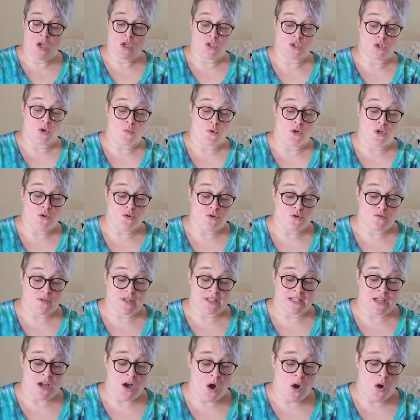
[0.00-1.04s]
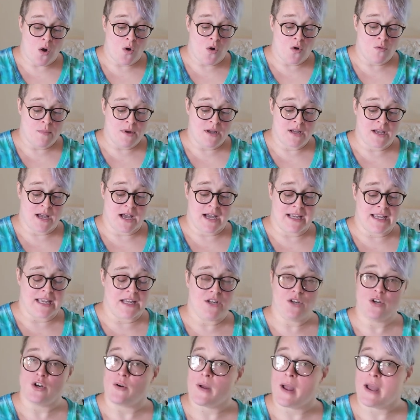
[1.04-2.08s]
So when you do this at home, again,
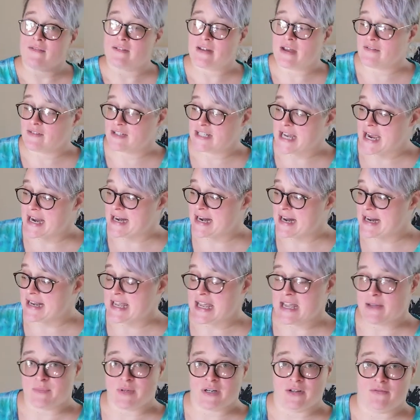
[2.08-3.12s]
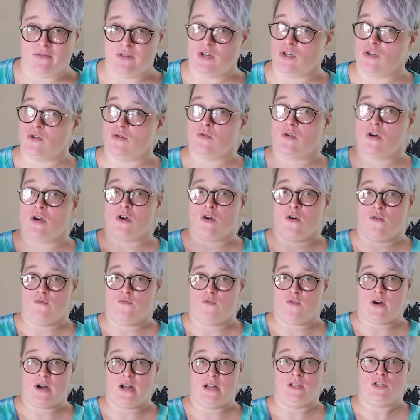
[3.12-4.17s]
you don't have to have a tie-dye kit, but if you do, go
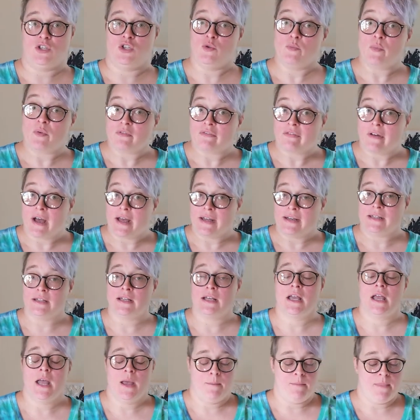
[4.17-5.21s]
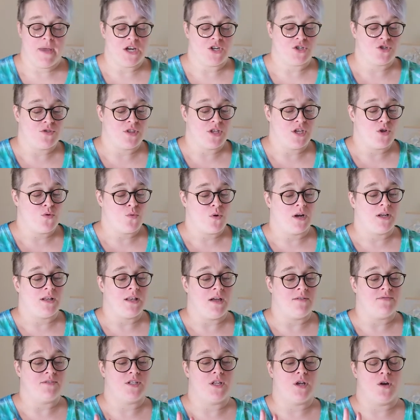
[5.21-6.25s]
for it. It's super fun. Make sure that you wear
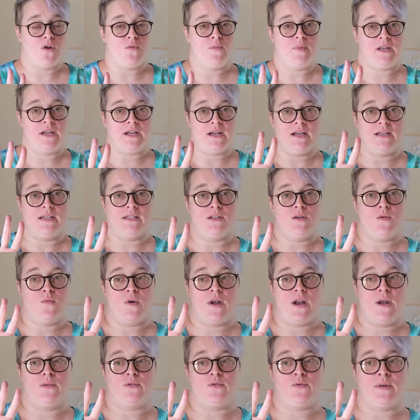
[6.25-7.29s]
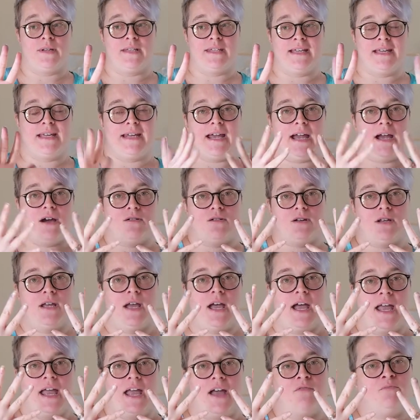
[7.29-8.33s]
gloves though, because when I was rinsing it out,
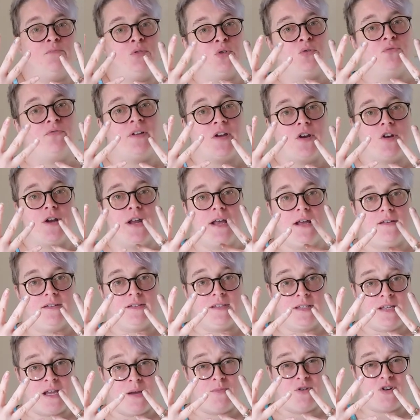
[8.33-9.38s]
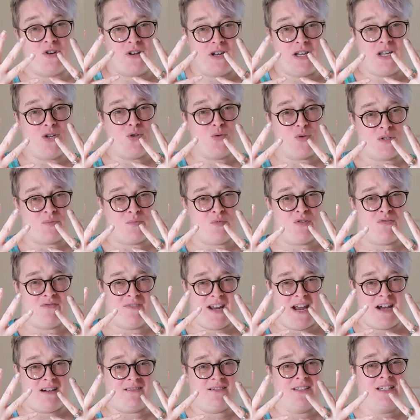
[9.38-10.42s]
I have blue fingernails. I'm turning into a Smurf
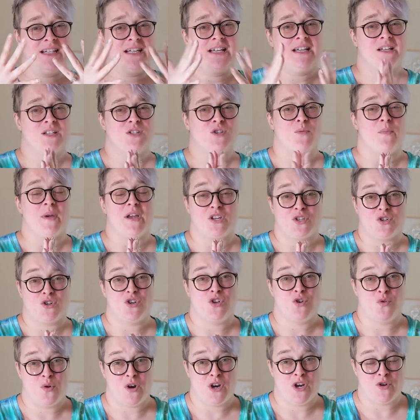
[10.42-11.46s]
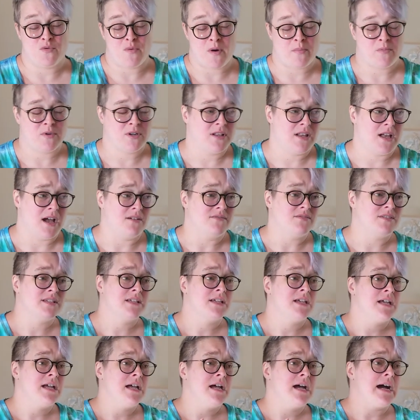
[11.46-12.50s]
now. So make sure you wear your rubber gloves.
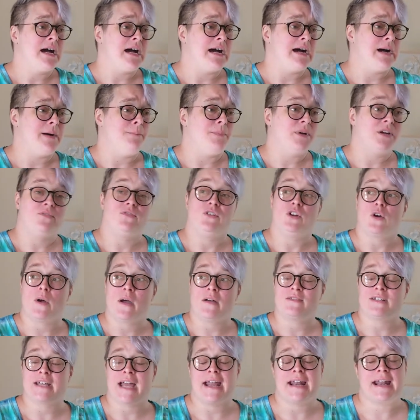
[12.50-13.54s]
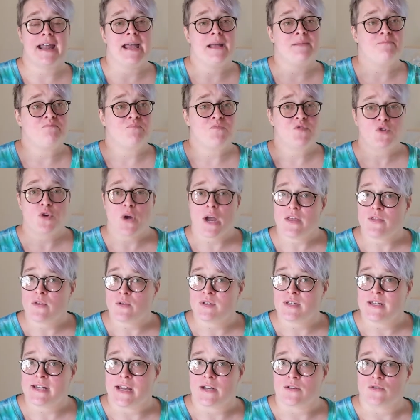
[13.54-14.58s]
Um, but if you don't have tie-dye, try
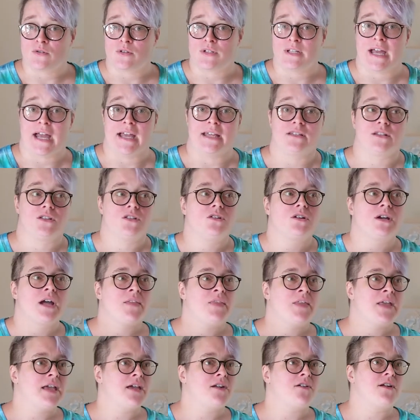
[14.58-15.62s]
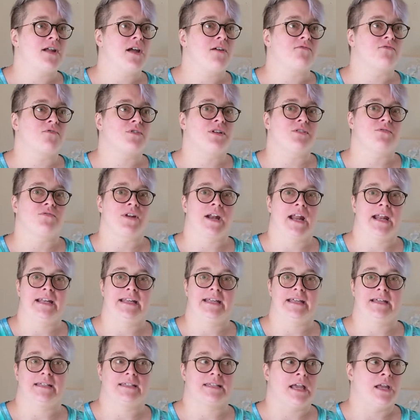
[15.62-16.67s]
those natural dyes. Look on the internet for different
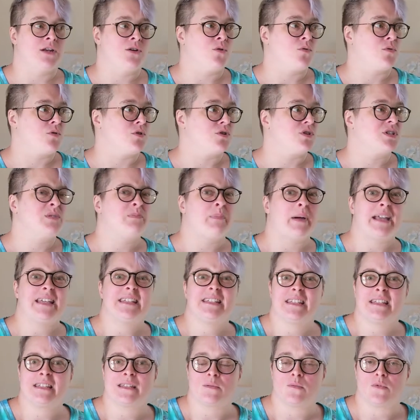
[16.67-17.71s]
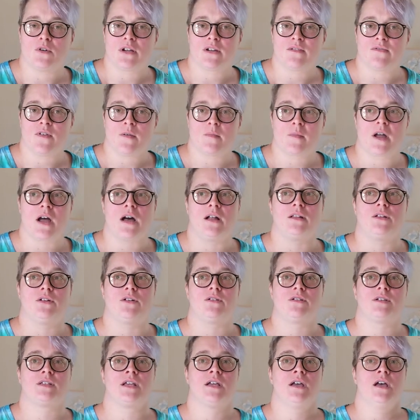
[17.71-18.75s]
ideas. I know there's spices that will give them
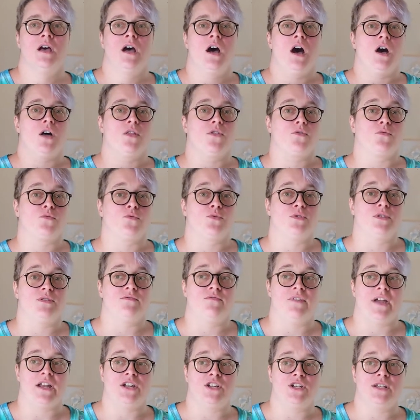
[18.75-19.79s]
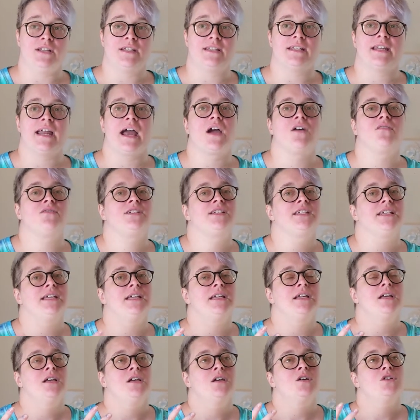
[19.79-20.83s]
colors, other fruits and veggies, and obviously
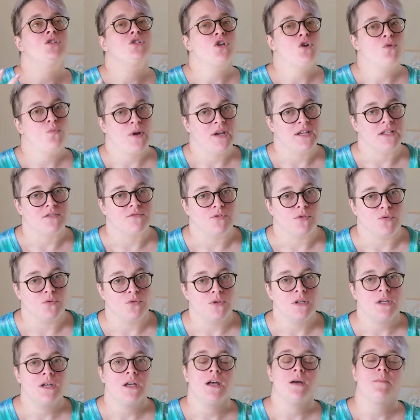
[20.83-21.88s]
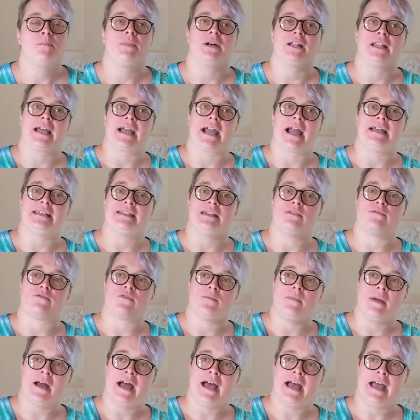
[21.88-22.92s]
don't waste food. But like I said,
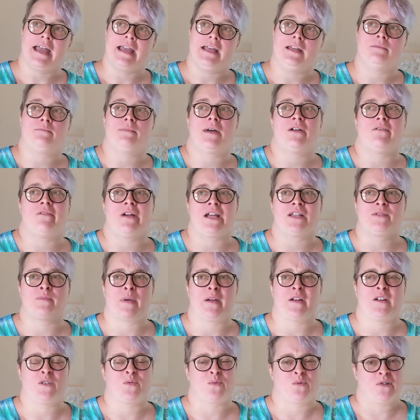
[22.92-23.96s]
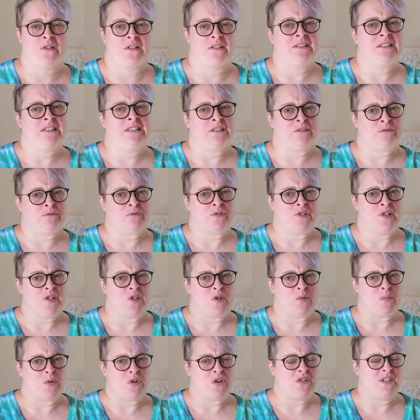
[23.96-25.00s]
for mine, my raspberries were a little
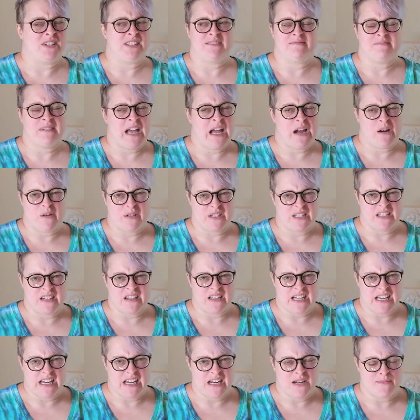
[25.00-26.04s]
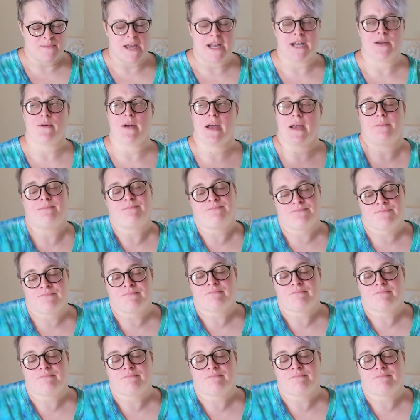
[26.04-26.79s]
freezer burned. I wasn't going to eat them anyway.